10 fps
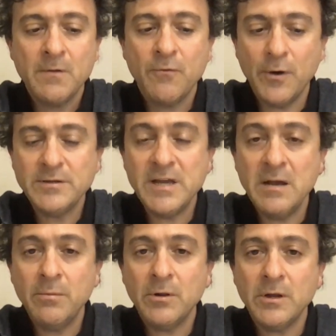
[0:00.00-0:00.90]
For
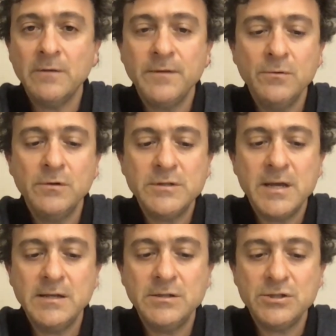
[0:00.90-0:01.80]
example, if you
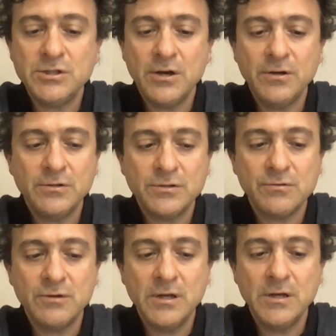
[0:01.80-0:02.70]
intend to share your
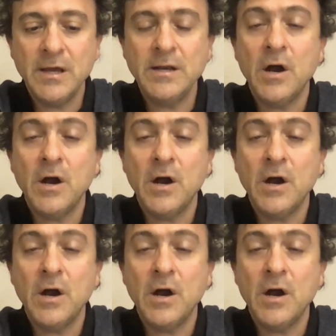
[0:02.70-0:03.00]
screen and